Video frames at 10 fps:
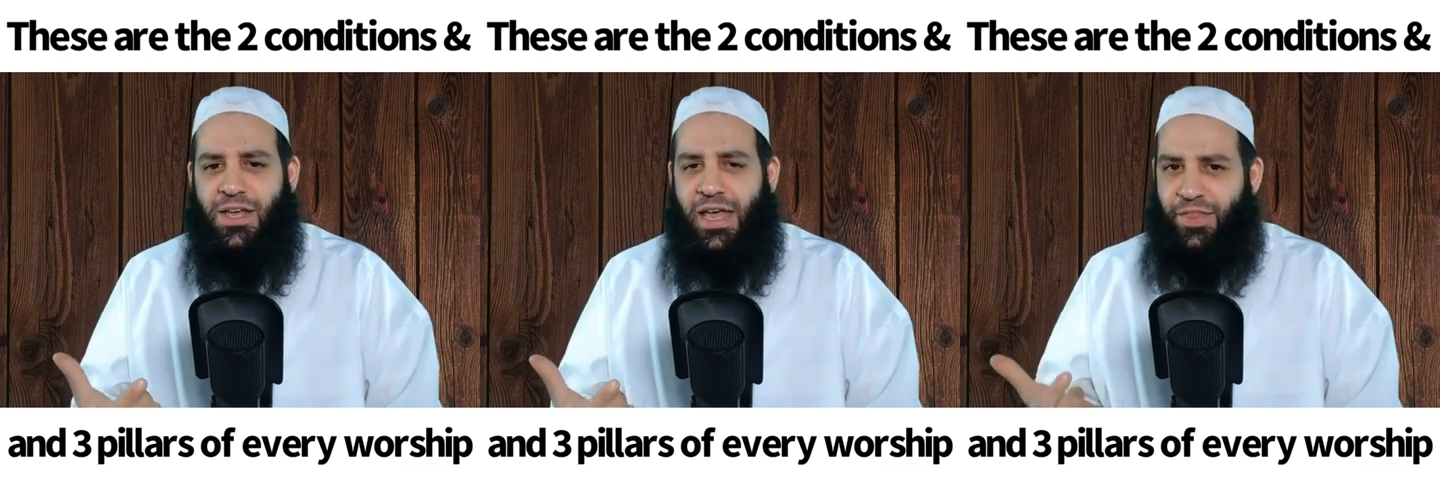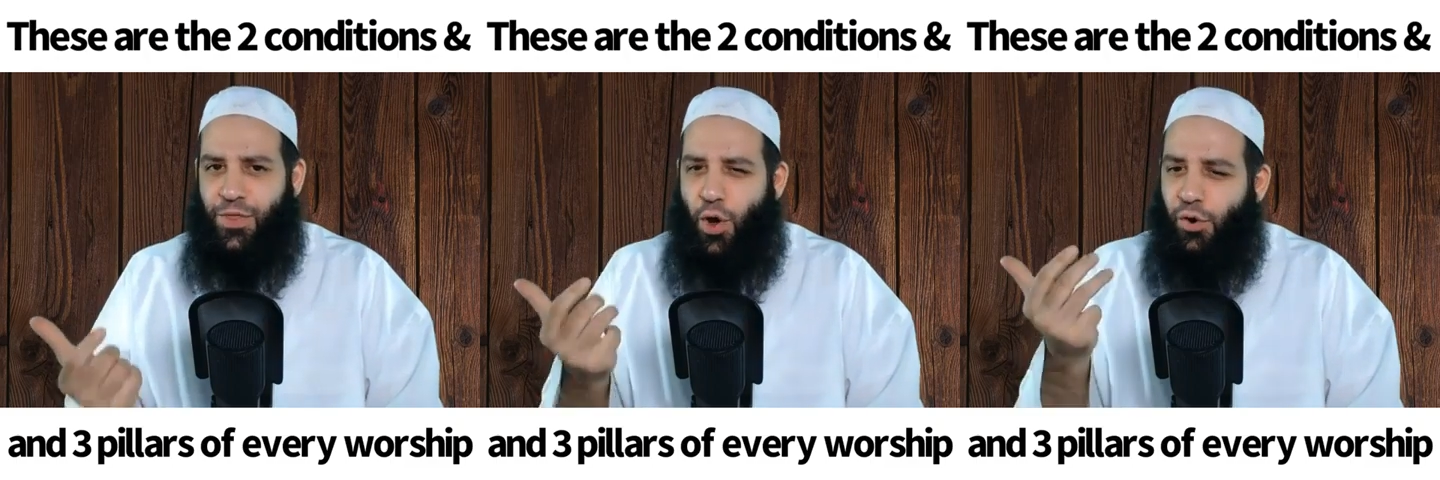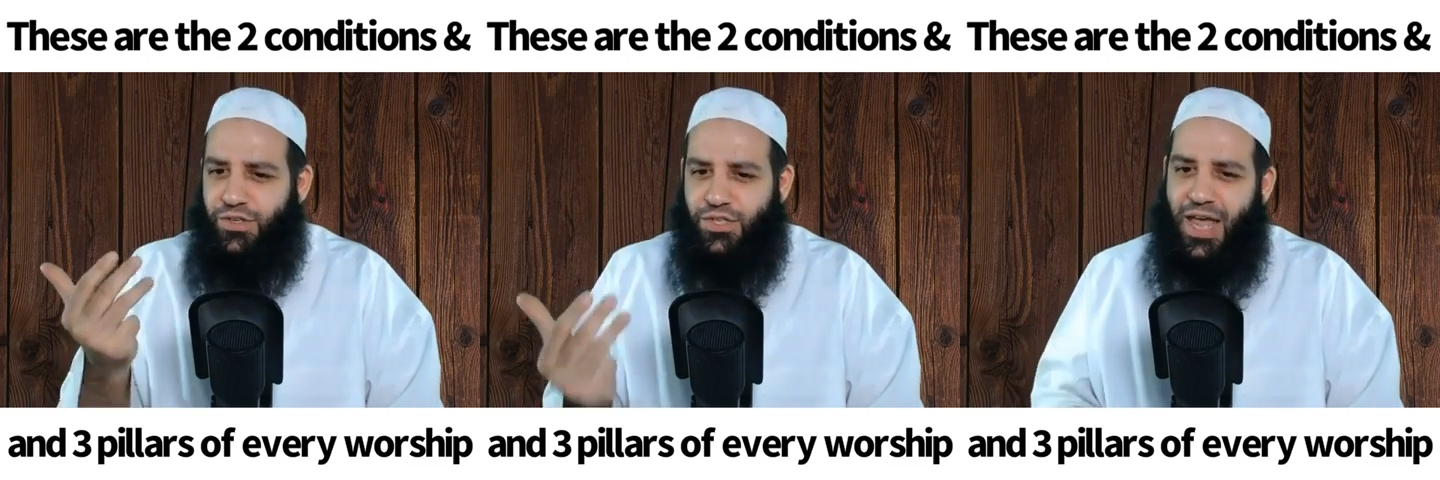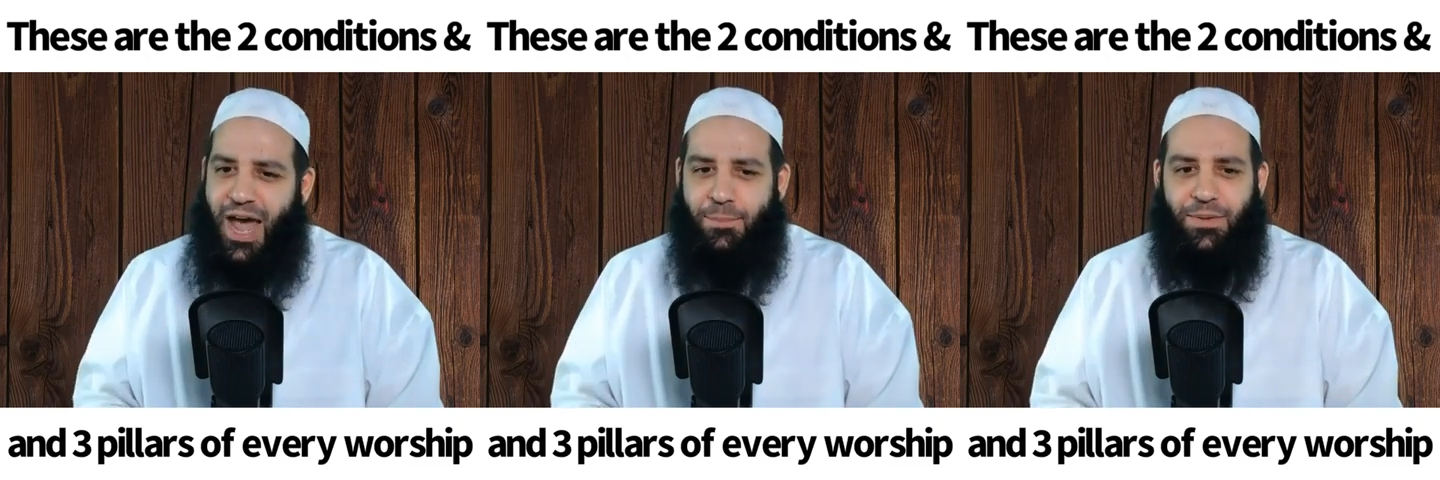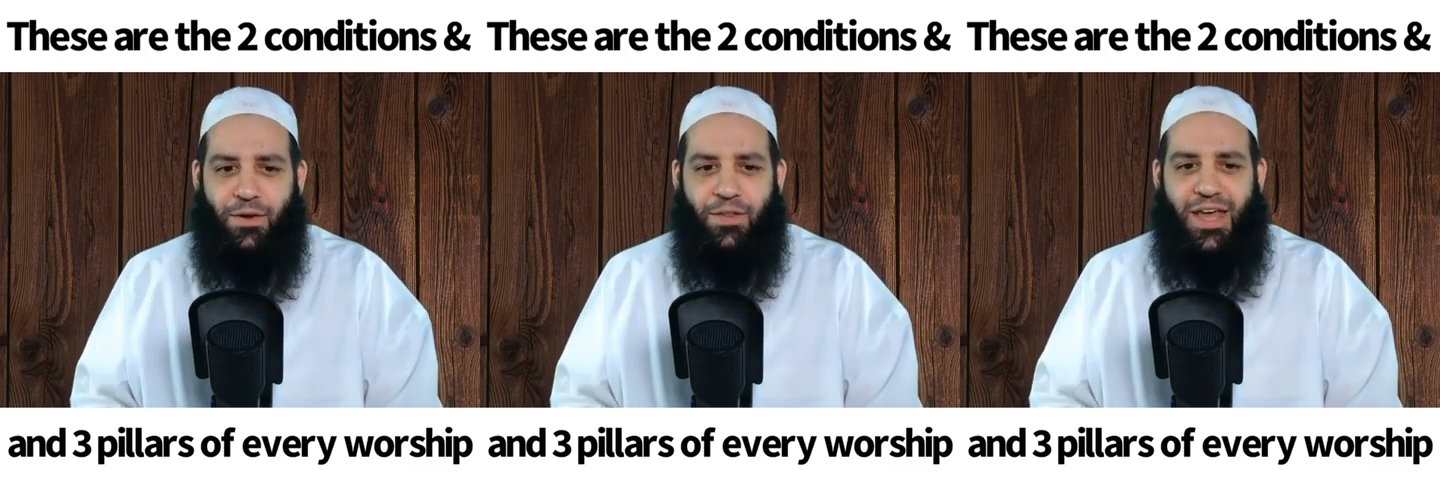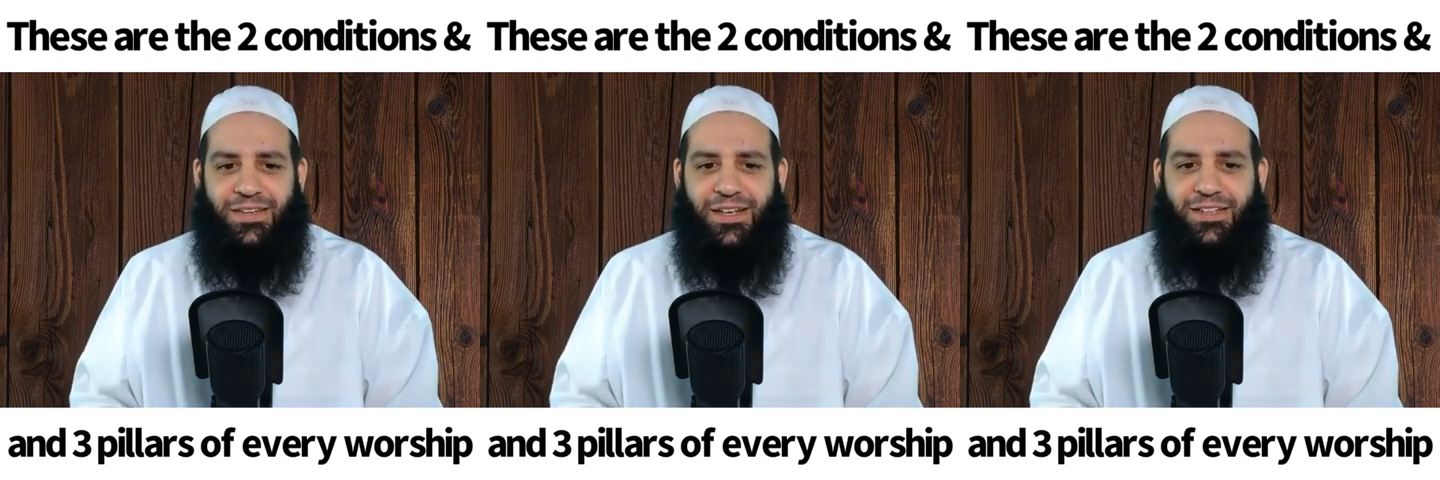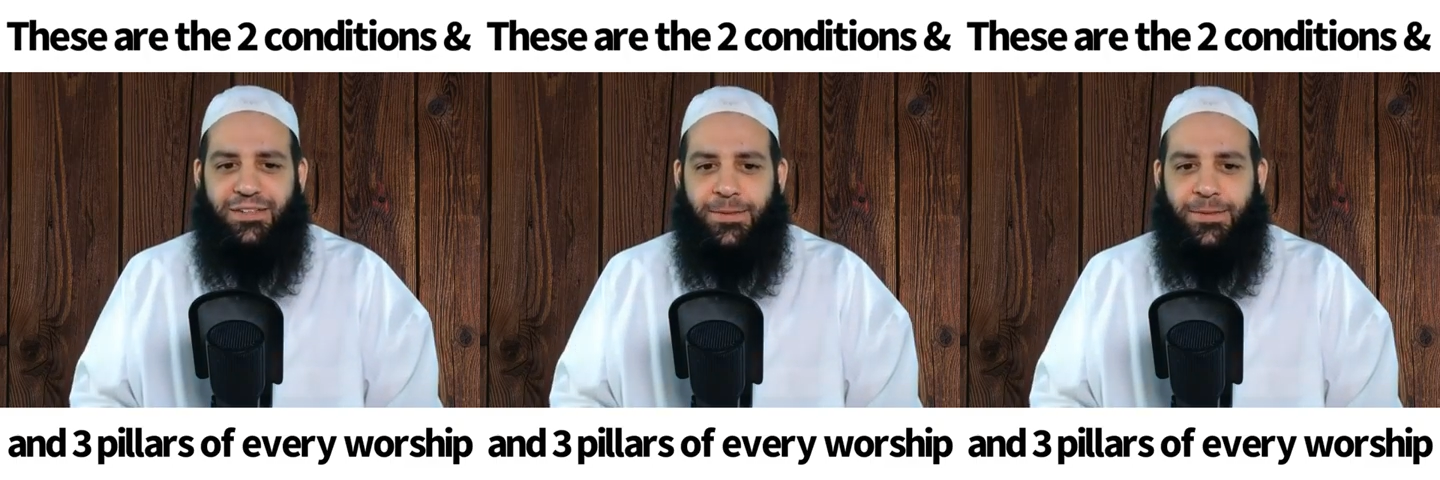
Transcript: and the horrors that happen on that day,